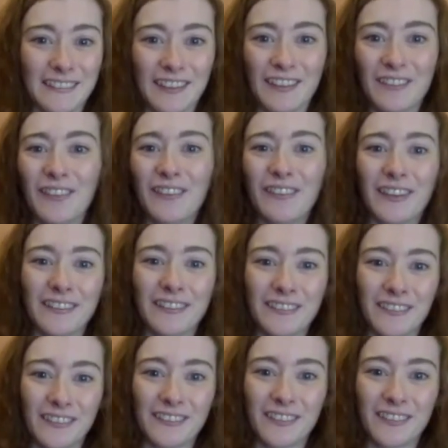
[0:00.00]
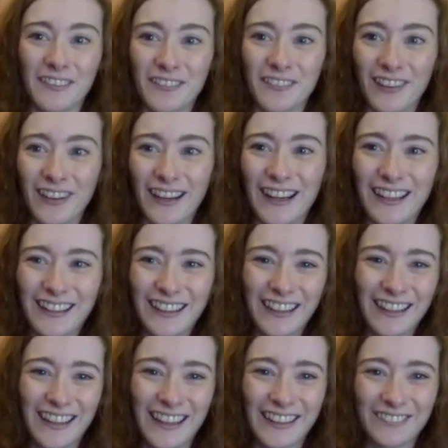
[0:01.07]
and the mochas to Tullamore
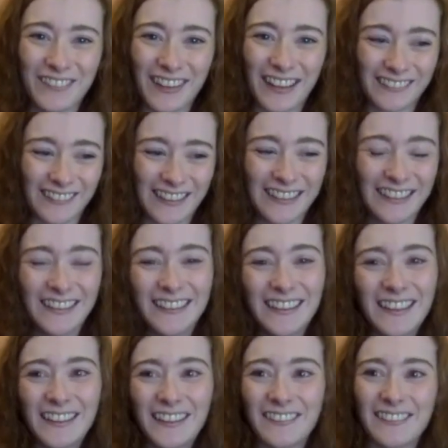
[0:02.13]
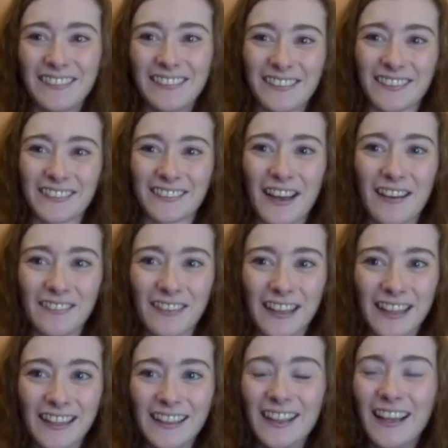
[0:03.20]
back when it was just
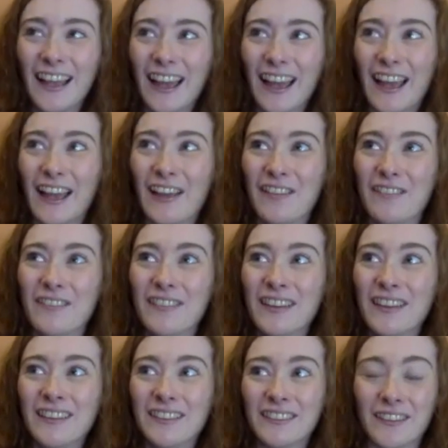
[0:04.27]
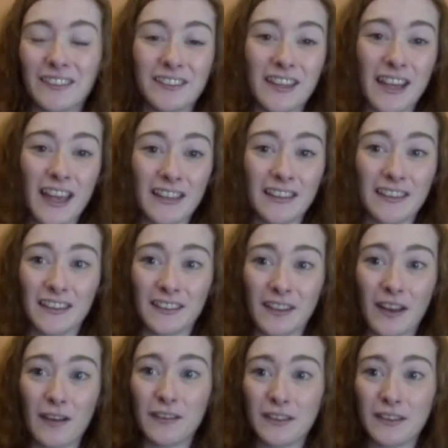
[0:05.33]
coffee. So she had the
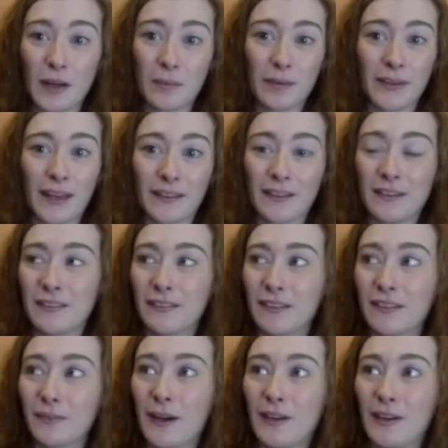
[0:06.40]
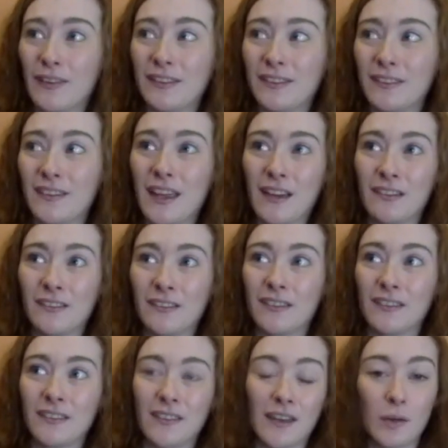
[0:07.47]
coffee shop, and that kind of inspired me to see how
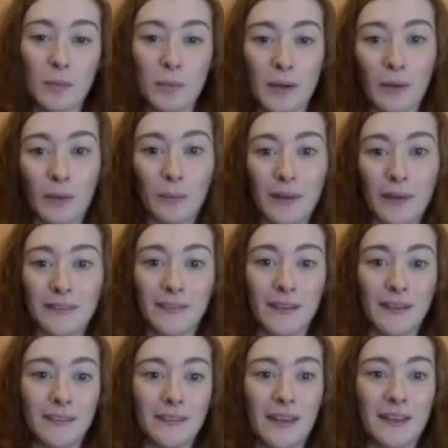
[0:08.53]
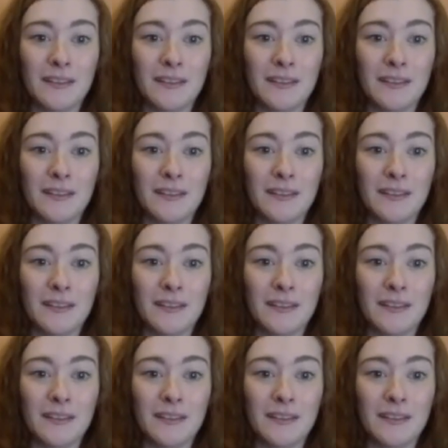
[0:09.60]
to set up your own business.